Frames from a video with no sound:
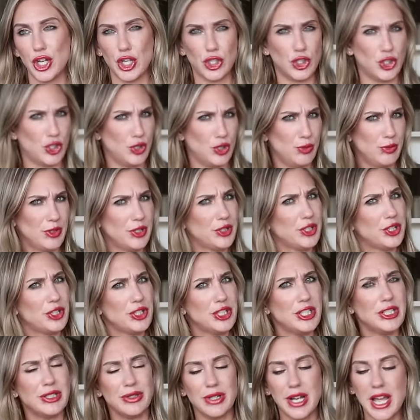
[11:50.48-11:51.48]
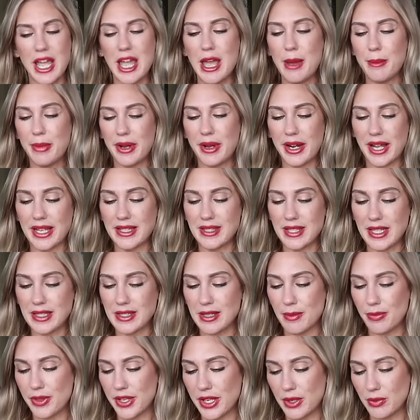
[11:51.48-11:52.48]
assume that they're new. But I said
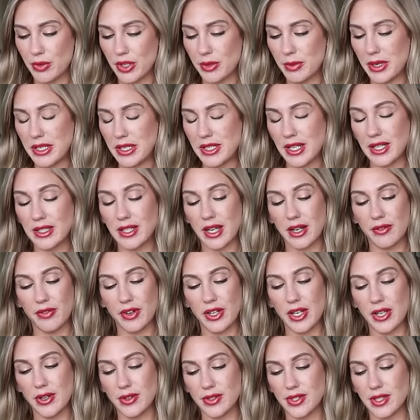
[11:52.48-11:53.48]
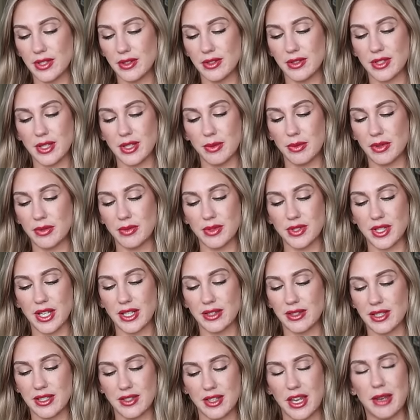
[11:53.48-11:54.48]
something in one of my TikTok videos and someone was
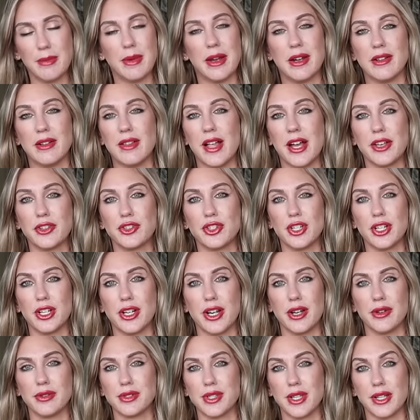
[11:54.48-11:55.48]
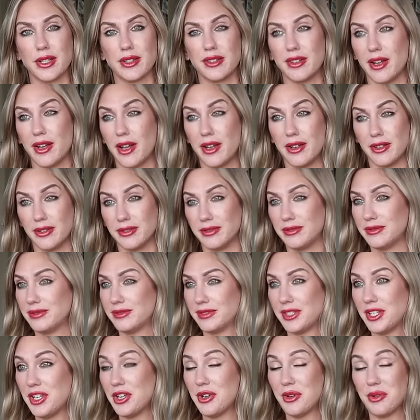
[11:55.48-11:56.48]
like, these came out last year. I was like, oh,
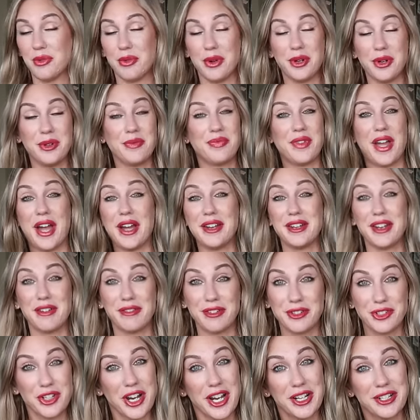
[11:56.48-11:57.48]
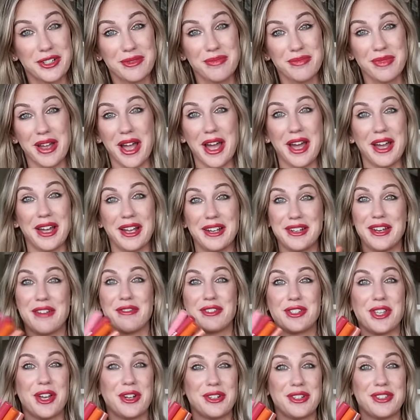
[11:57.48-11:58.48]
well, I never tried them. I
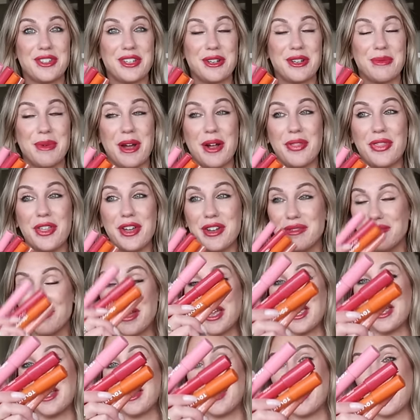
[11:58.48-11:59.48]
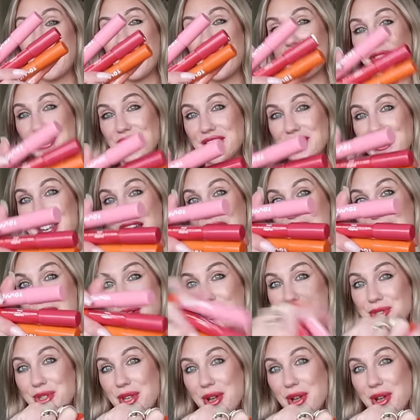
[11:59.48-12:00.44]
never saw anything about them and I got these now,